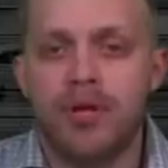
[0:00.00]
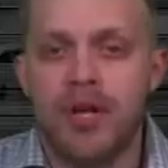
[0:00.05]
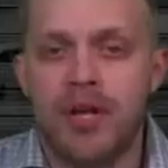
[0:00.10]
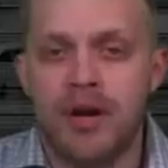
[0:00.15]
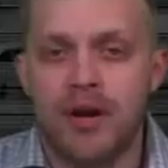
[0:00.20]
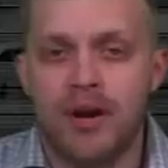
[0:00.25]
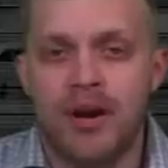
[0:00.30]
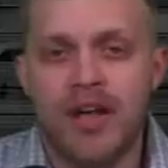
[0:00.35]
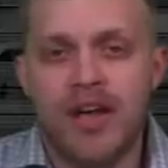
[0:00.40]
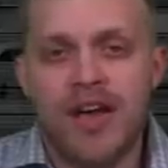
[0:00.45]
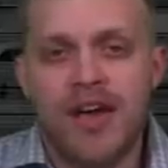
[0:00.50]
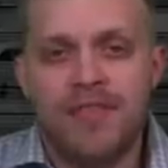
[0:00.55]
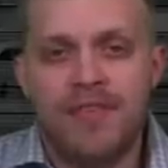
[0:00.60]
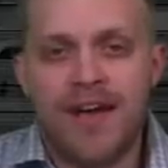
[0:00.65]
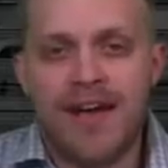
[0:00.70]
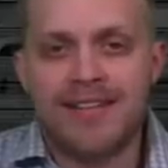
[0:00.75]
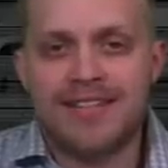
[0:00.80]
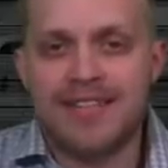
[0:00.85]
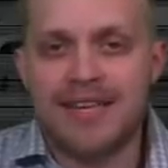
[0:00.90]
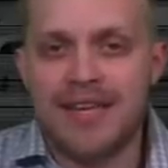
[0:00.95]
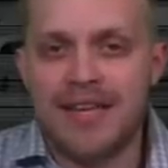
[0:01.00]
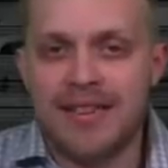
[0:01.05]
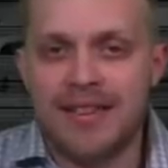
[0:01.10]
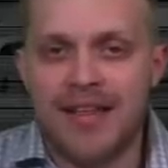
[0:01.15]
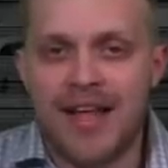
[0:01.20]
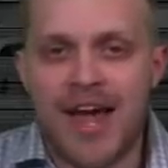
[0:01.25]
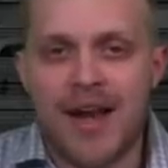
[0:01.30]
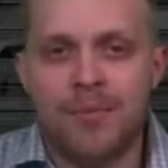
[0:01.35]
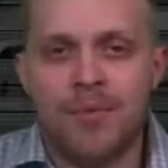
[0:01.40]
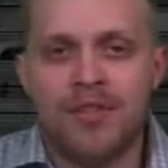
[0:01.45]
per year. That's in
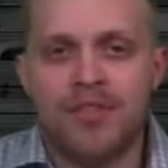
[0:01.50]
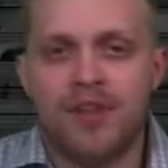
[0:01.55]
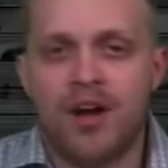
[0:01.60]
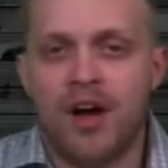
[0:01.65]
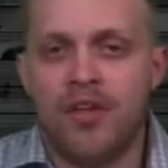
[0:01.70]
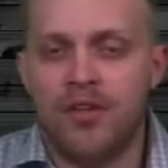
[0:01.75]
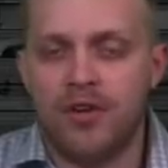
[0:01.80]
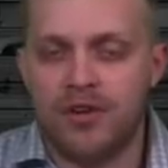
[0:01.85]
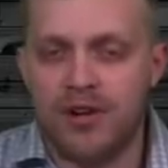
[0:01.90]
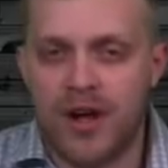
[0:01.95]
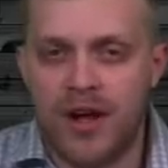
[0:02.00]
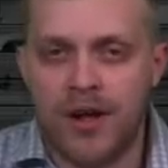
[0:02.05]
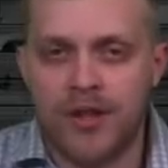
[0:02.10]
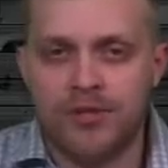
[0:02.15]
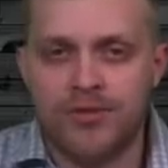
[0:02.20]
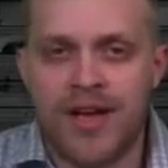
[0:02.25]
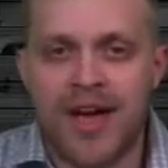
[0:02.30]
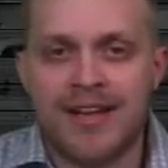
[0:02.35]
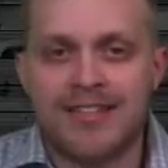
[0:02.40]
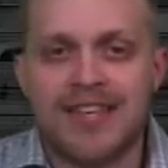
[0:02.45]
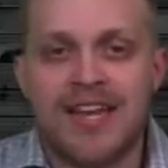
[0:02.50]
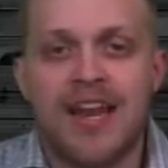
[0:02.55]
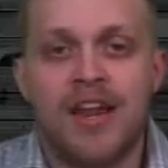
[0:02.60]
line with other contracts